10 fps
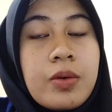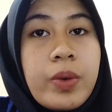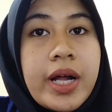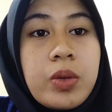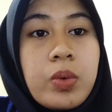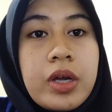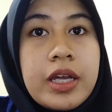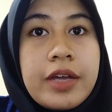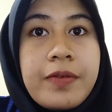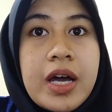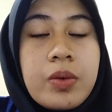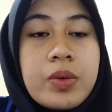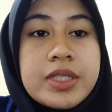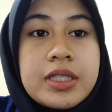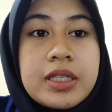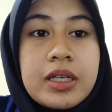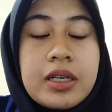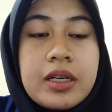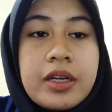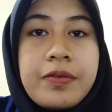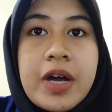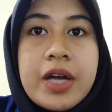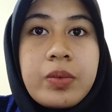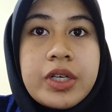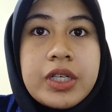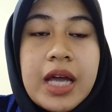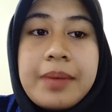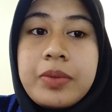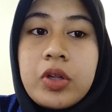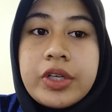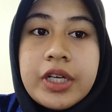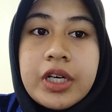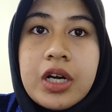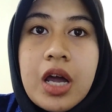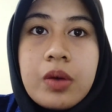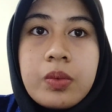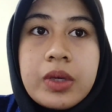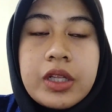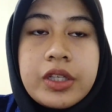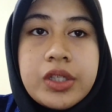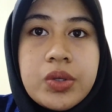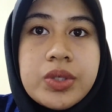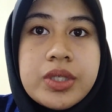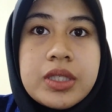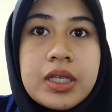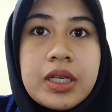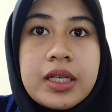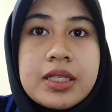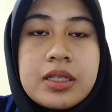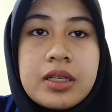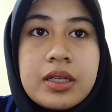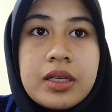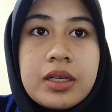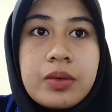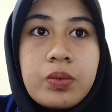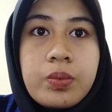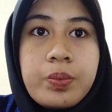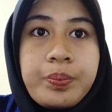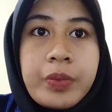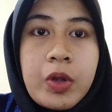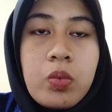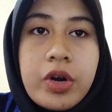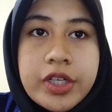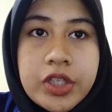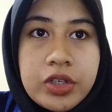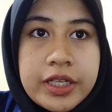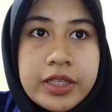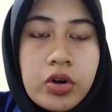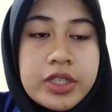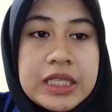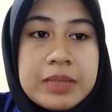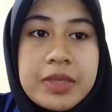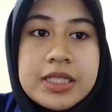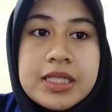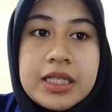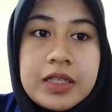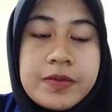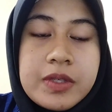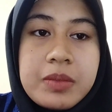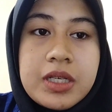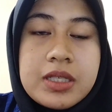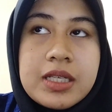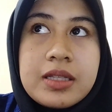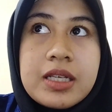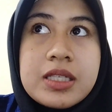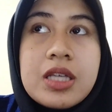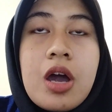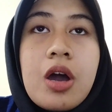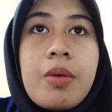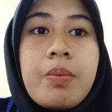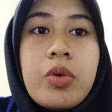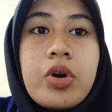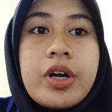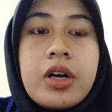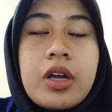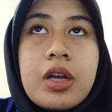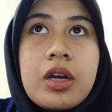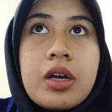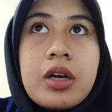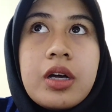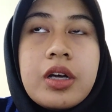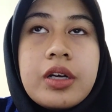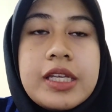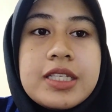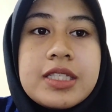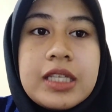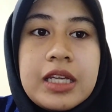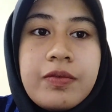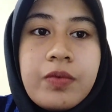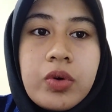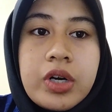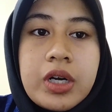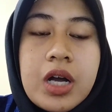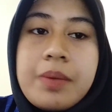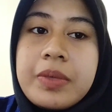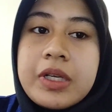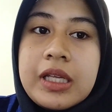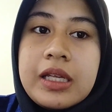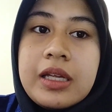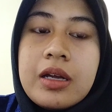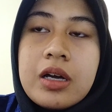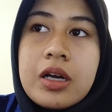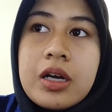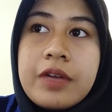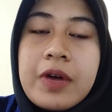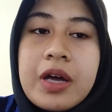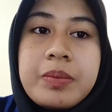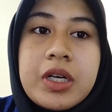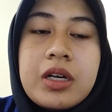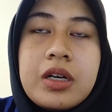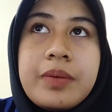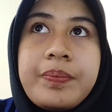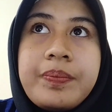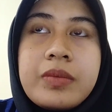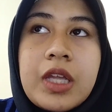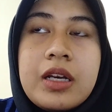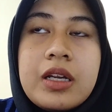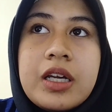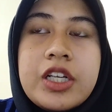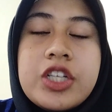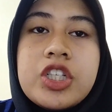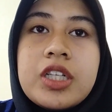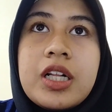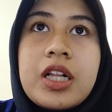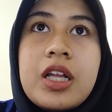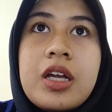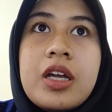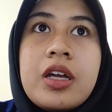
Well, if I were the employer, I will use the work unit or team incentives because it is more easy for a company if I'm in a digital